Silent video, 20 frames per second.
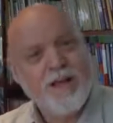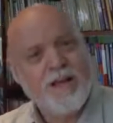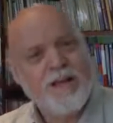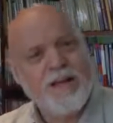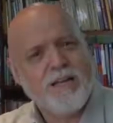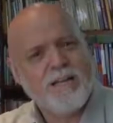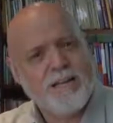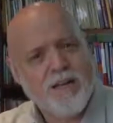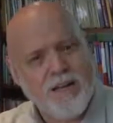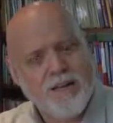
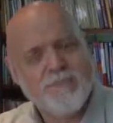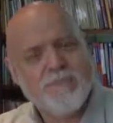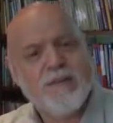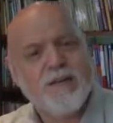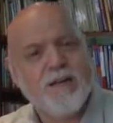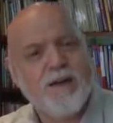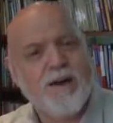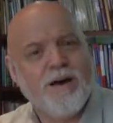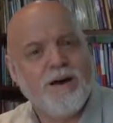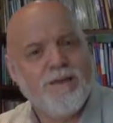Let's come to
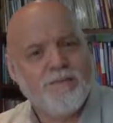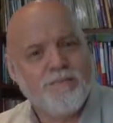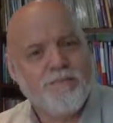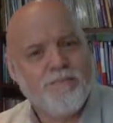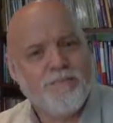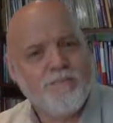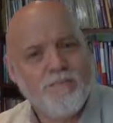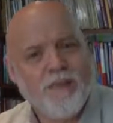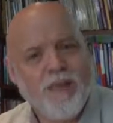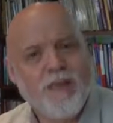God
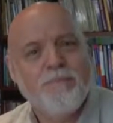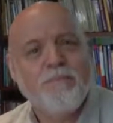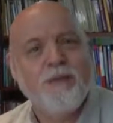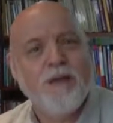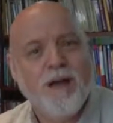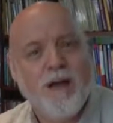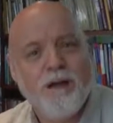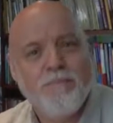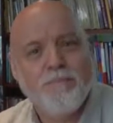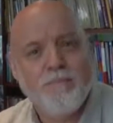and be
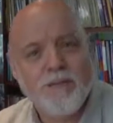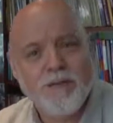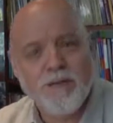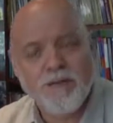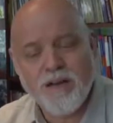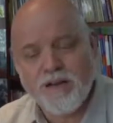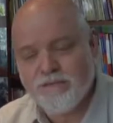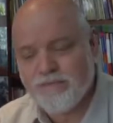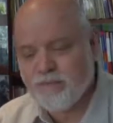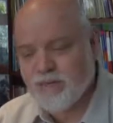humble
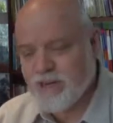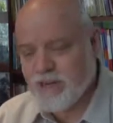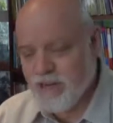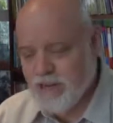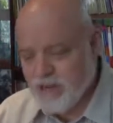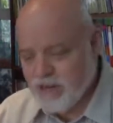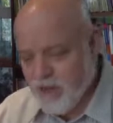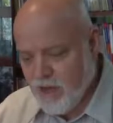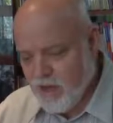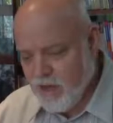enough to
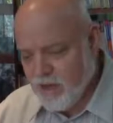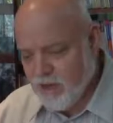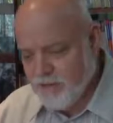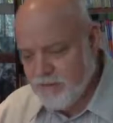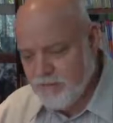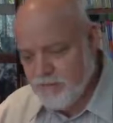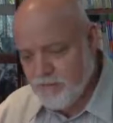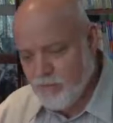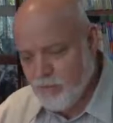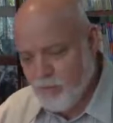let God
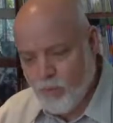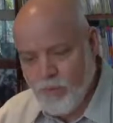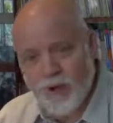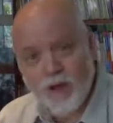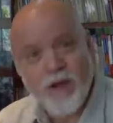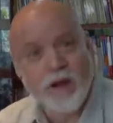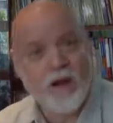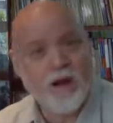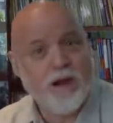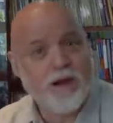
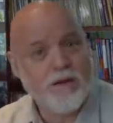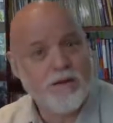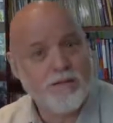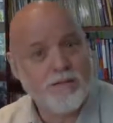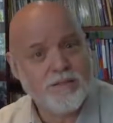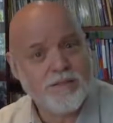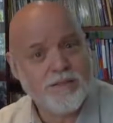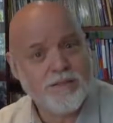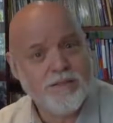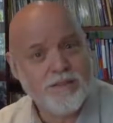weigh our
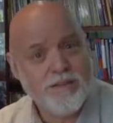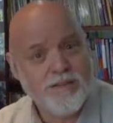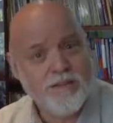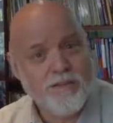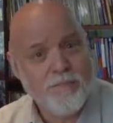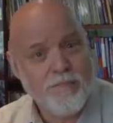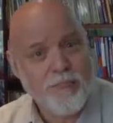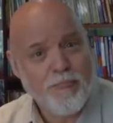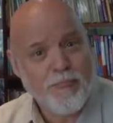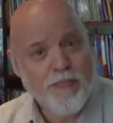hearts
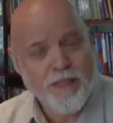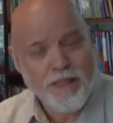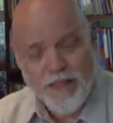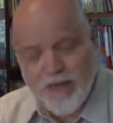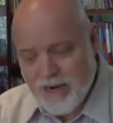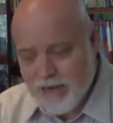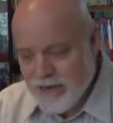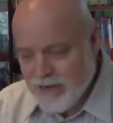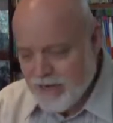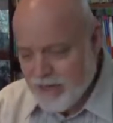
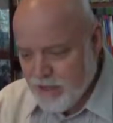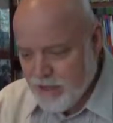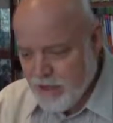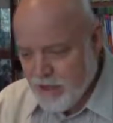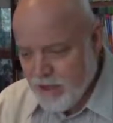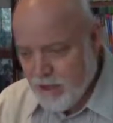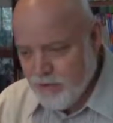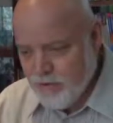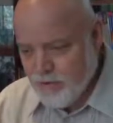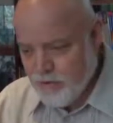and let
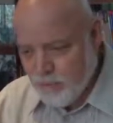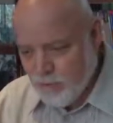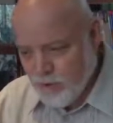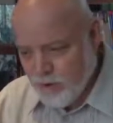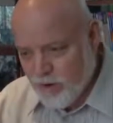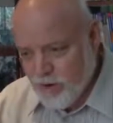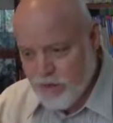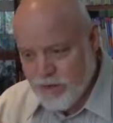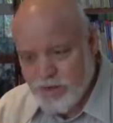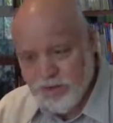God
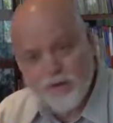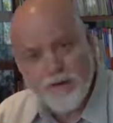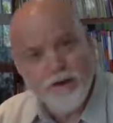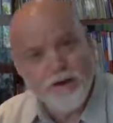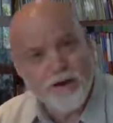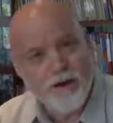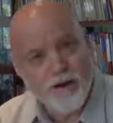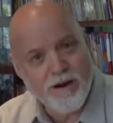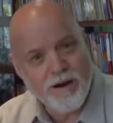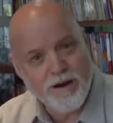work
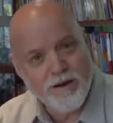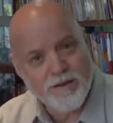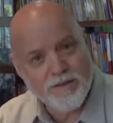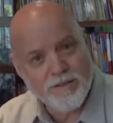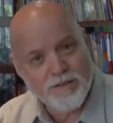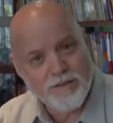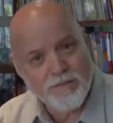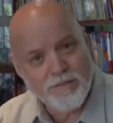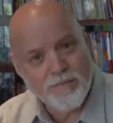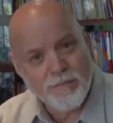on our
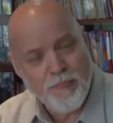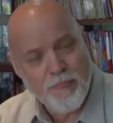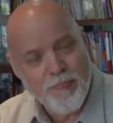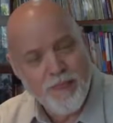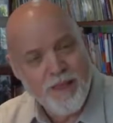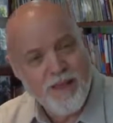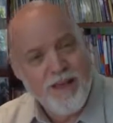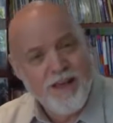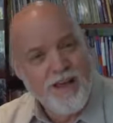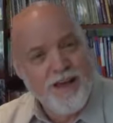hearts.
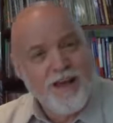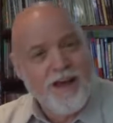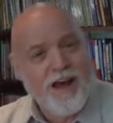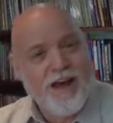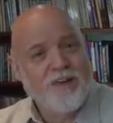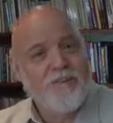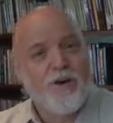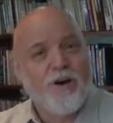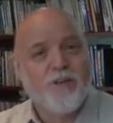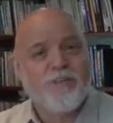
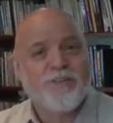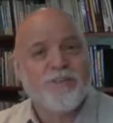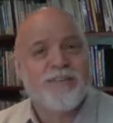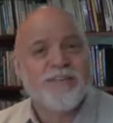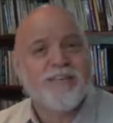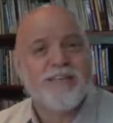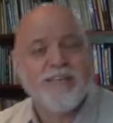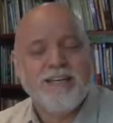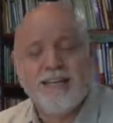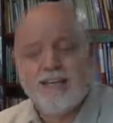I've often
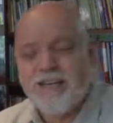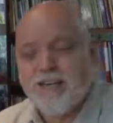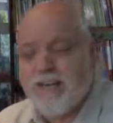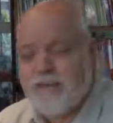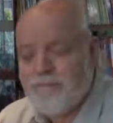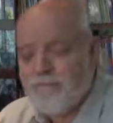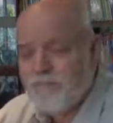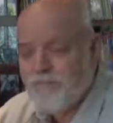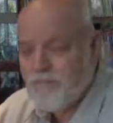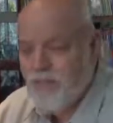said
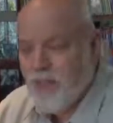that